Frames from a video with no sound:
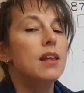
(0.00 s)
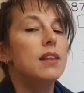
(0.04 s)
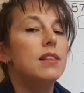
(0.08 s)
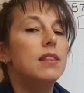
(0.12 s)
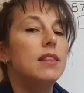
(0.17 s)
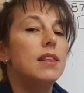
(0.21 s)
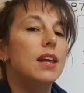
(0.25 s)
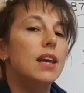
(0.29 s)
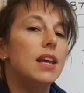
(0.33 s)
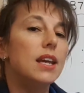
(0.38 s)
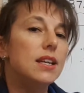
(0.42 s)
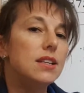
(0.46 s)

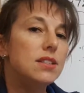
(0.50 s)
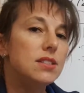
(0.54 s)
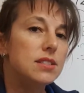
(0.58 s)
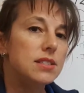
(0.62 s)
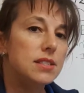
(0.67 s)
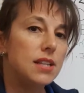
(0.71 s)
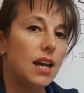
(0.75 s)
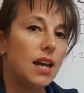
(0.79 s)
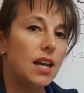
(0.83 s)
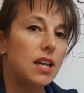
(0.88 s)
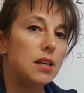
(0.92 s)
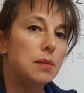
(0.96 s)
The
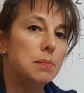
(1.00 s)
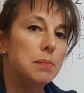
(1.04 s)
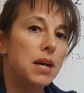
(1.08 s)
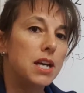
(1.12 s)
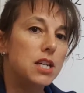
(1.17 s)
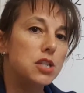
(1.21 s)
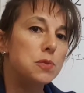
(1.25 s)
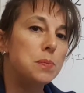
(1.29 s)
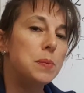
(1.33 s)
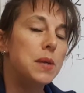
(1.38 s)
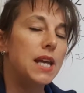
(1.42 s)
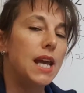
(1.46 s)
estate
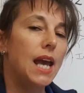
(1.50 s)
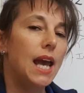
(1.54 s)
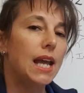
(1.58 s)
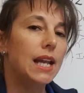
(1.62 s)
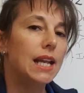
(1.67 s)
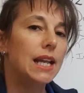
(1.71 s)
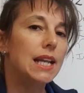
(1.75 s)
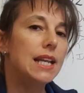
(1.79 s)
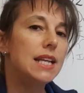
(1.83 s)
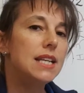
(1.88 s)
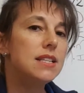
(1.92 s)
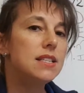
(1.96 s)
must be at
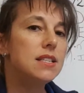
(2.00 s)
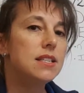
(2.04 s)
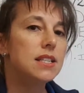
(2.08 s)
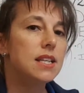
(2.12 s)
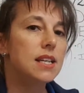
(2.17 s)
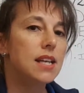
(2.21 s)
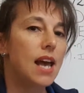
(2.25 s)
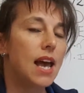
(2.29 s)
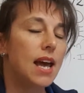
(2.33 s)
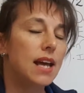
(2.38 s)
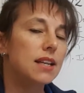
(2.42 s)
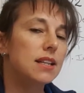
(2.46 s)
least
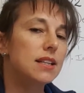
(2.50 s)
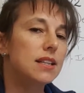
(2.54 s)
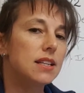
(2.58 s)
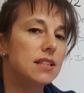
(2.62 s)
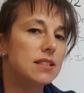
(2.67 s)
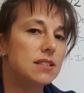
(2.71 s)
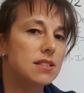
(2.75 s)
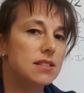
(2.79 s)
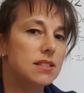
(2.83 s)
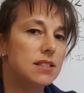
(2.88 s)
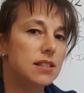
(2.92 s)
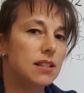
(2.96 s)
at the
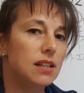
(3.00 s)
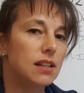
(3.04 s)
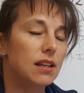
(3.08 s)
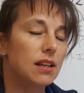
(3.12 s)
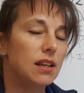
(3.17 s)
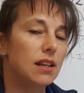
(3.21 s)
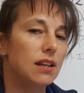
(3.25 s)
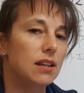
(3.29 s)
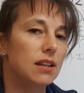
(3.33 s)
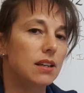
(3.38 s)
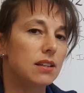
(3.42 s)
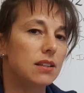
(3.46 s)

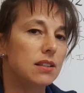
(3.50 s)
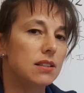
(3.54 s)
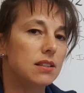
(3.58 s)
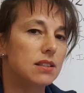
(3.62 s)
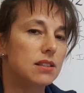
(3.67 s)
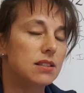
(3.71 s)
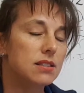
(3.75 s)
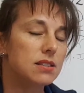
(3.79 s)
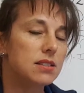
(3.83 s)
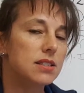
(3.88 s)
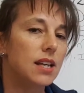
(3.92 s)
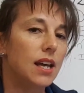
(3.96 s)

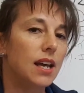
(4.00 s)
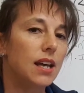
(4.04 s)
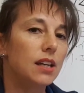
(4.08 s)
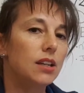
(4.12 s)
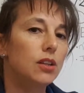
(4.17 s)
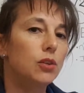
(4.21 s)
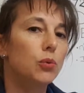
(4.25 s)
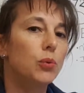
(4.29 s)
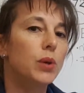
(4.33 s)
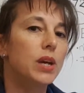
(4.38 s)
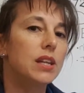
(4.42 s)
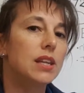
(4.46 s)

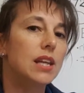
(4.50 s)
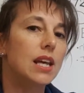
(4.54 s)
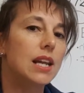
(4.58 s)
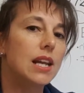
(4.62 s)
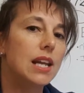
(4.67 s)
state where the